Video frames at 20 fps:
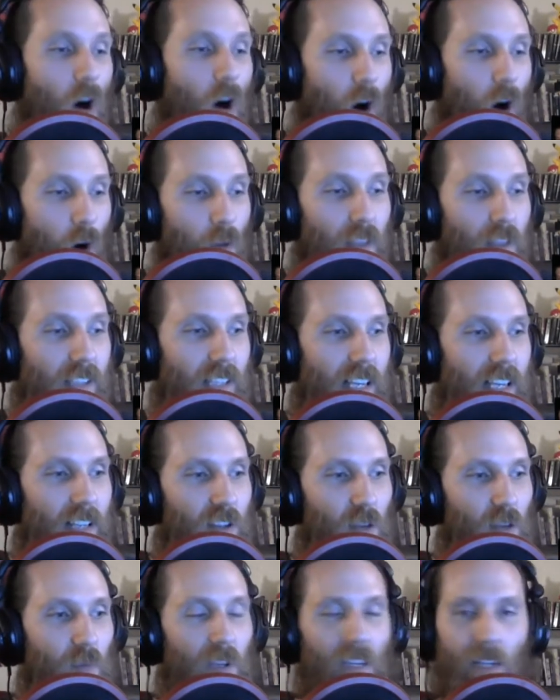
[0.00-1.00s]
All these kids
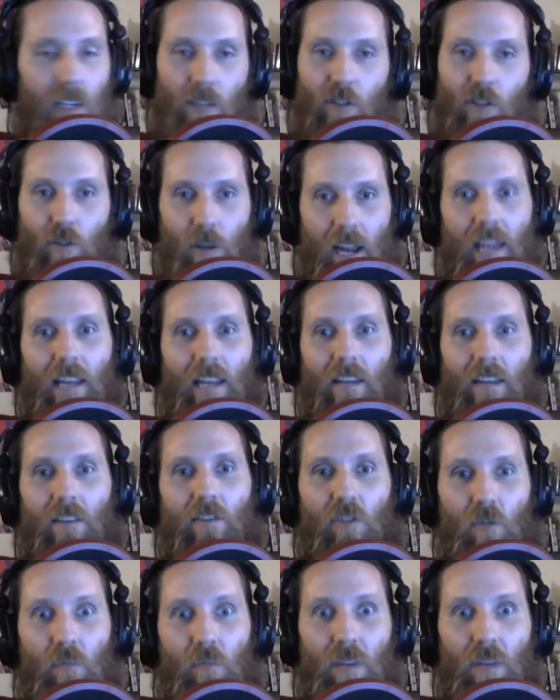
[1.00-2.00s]
are being trained
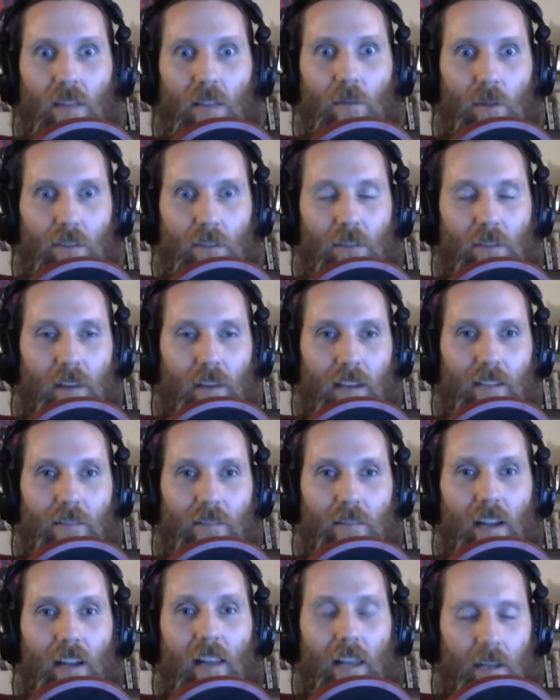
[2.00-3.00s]
to be the most
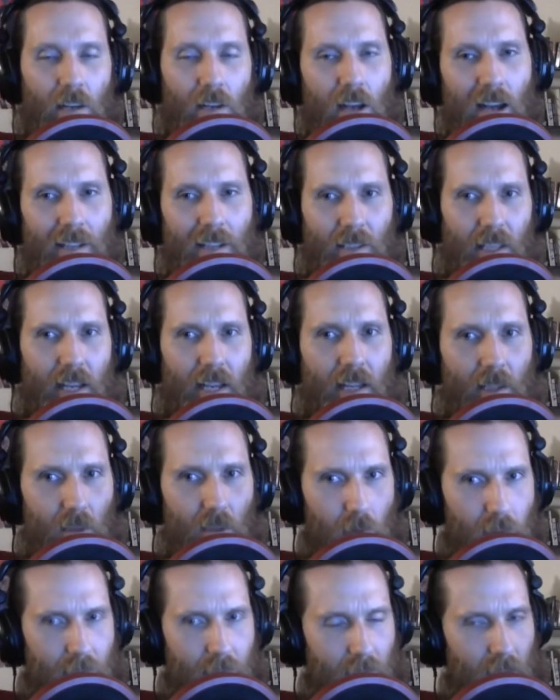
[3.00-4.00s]
effective, right? Like nine seconds,
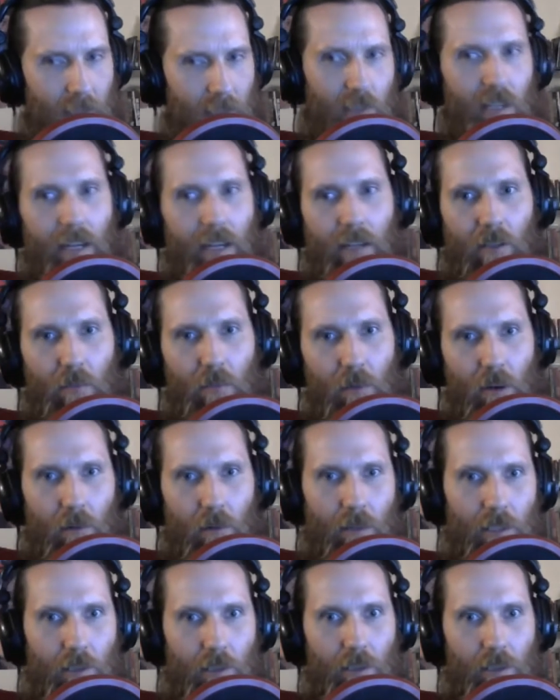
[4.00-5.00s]
you have nine seconds per
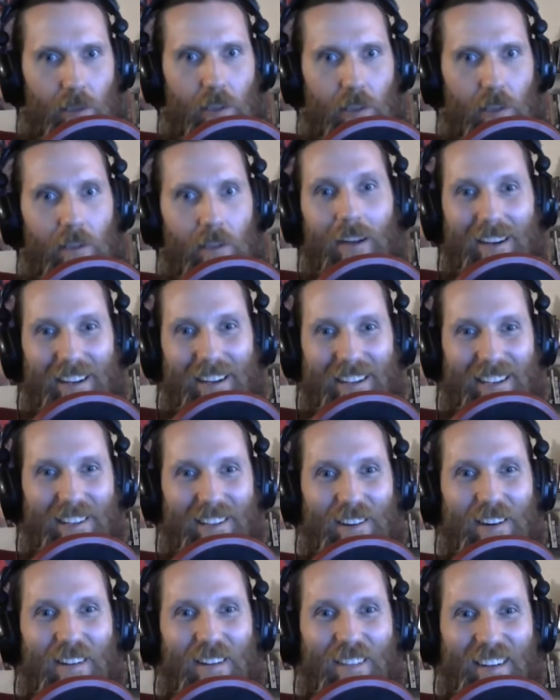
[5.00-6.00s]
question, you
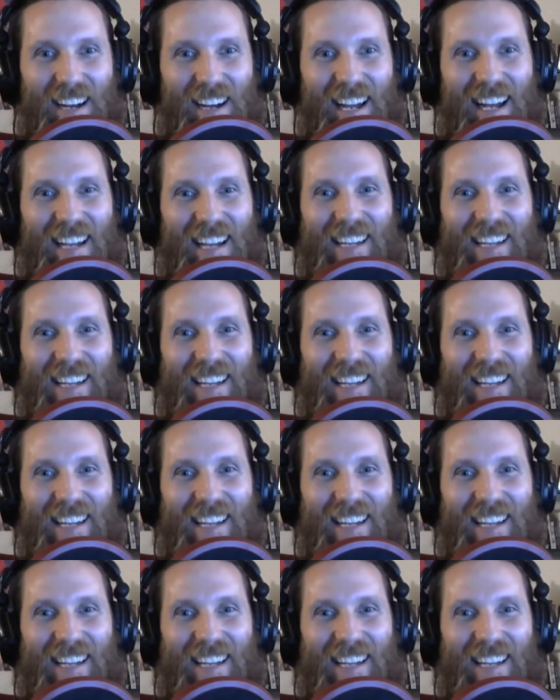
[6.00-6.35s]
know, mm-hmm.